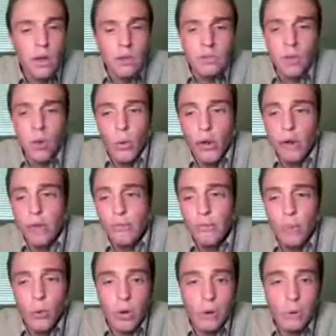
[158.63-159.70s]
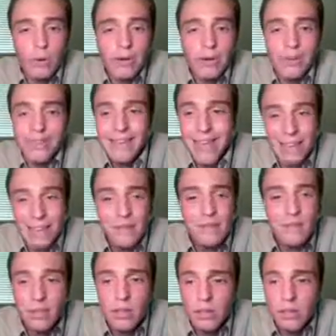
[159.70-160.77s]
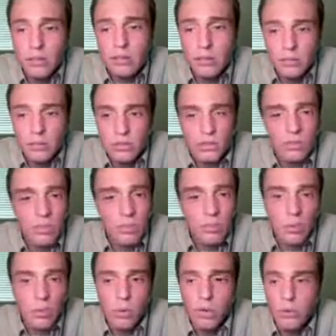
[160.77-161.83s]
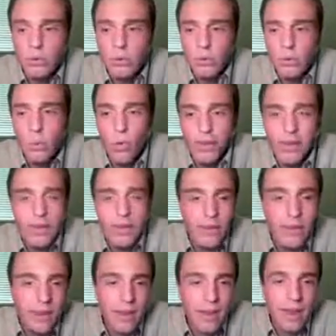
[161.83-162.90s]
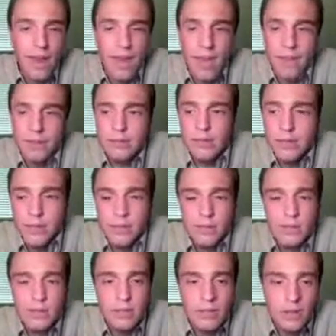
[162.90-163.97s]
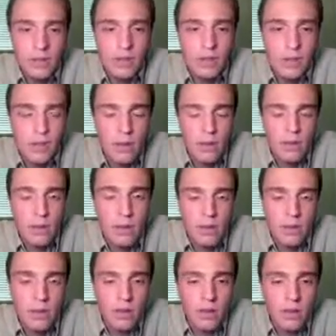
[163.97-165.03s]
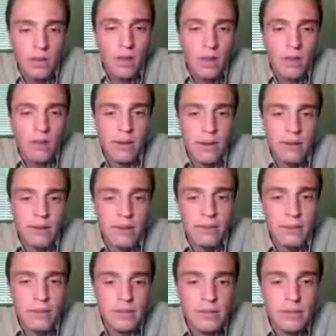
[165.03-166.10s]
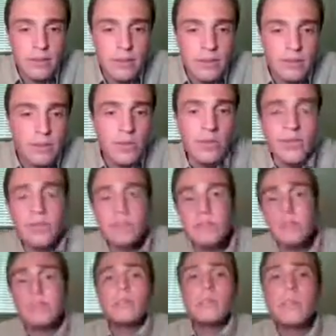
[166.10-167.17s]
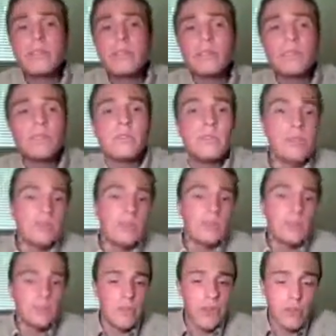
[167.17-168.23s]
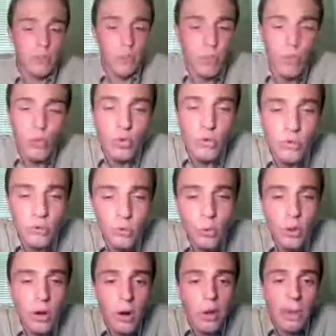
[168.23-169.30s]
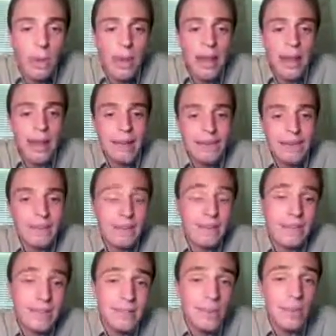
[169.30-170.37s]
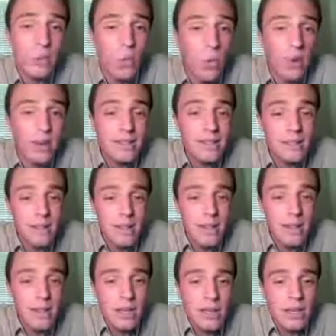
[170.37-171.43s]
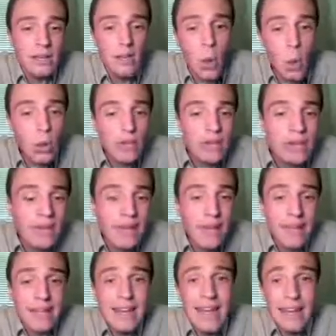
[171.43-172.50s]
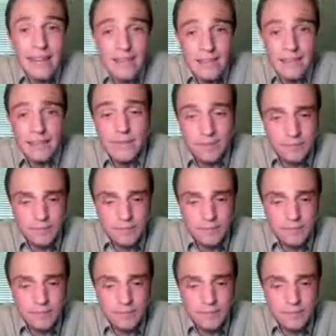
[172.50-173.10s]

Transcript: So queen a4, rook e8, just developing rook ac1, a6, knight to d2. Now this starts a little series of moves where black decides that his goal is to get a knight,